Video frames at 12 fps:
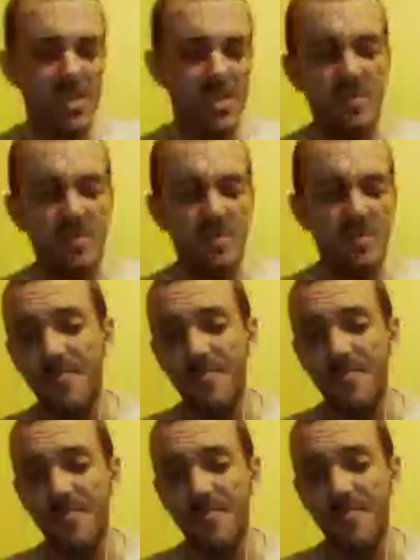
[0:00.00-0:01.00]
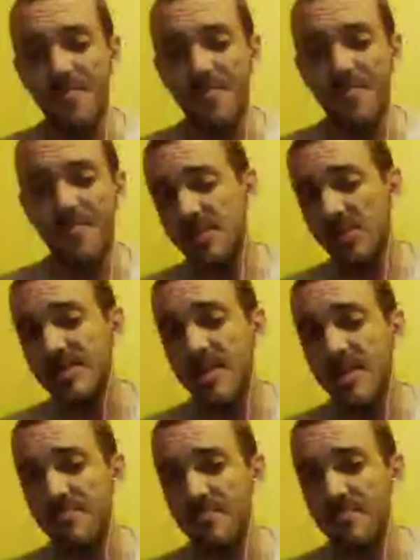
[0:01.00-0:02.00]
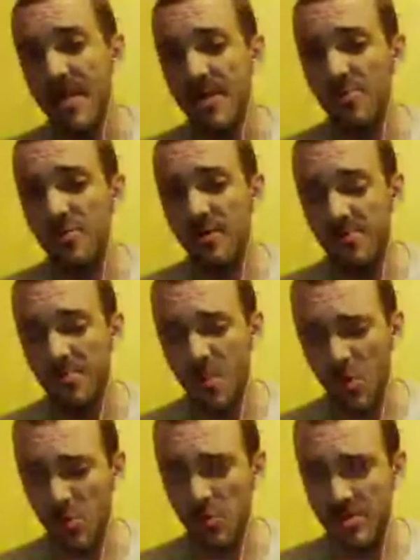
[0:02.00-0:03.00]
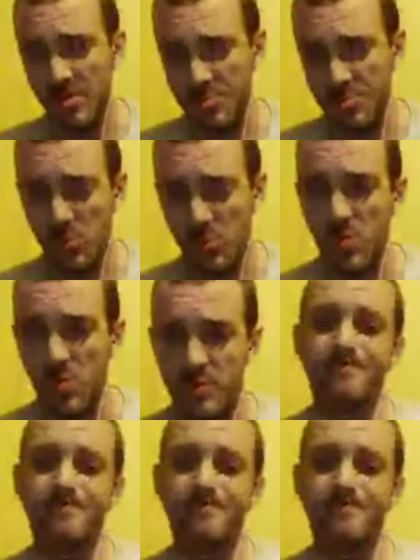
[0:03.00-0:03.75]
Because mainly it still is a matter of mortal control.